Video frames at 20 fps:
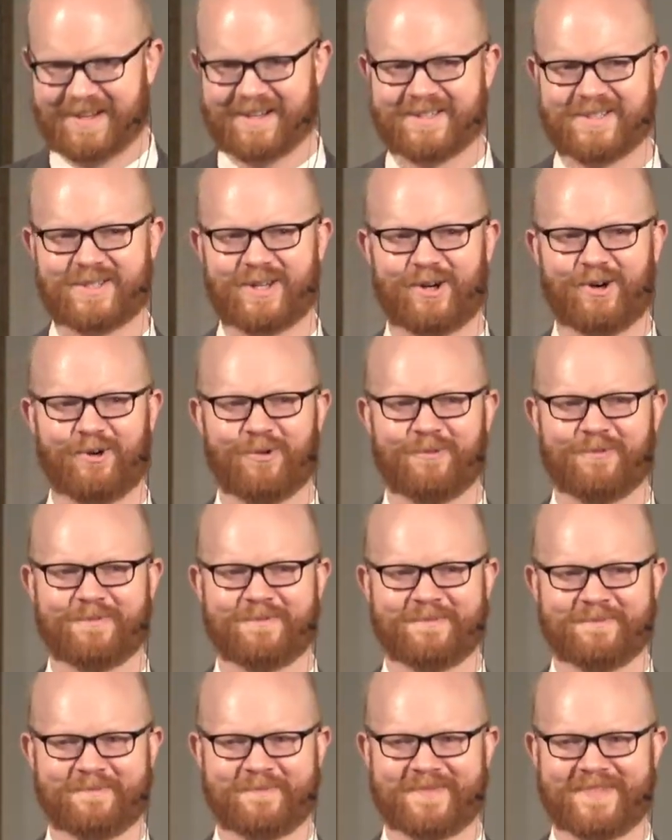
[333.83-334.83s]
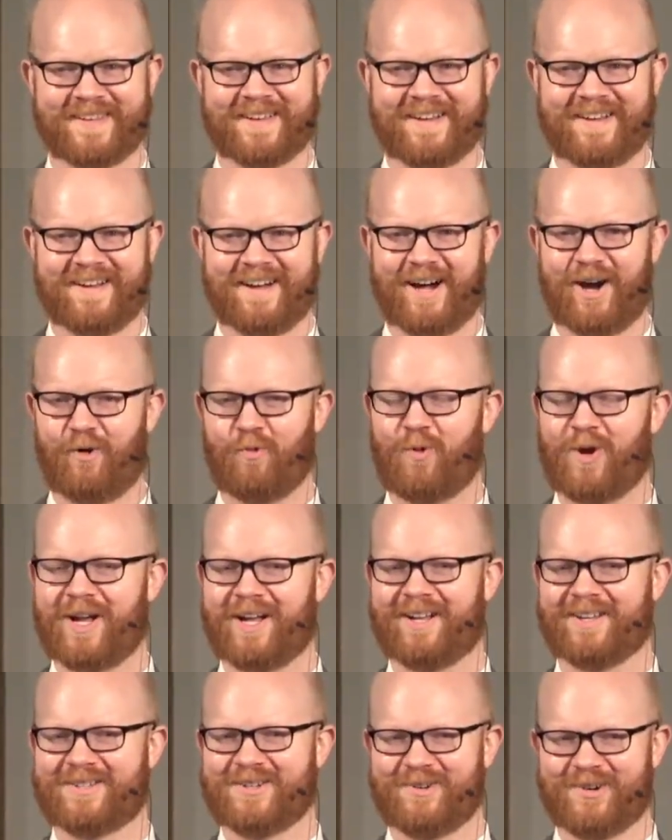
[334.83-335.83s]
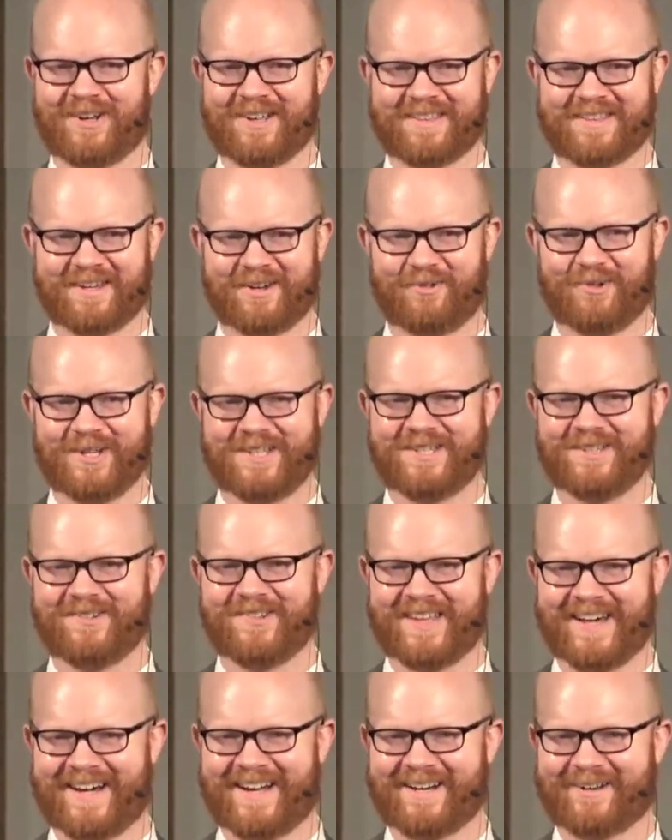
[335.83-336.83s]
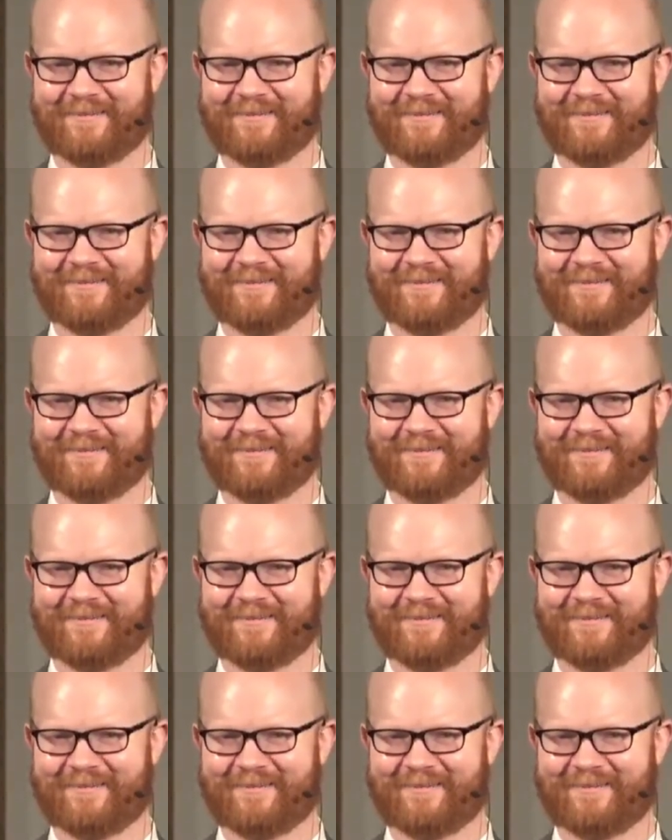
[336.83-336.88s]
So, how well do you all think we do that?